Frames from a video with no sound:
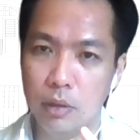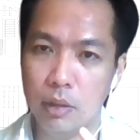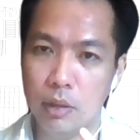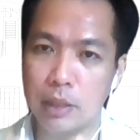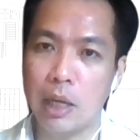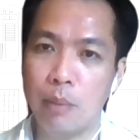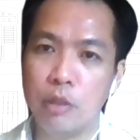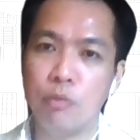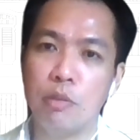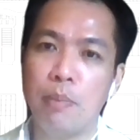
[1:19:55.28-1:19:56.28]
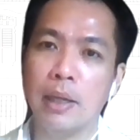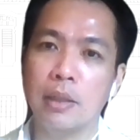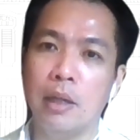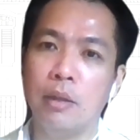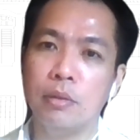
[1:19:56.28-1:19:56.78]
establish which bank
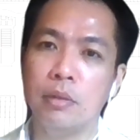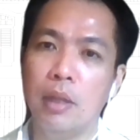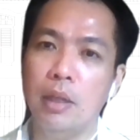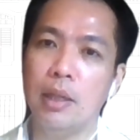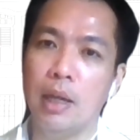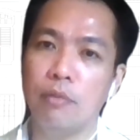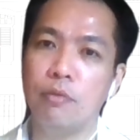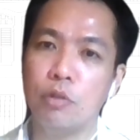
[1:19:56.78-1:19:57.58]
account that they have.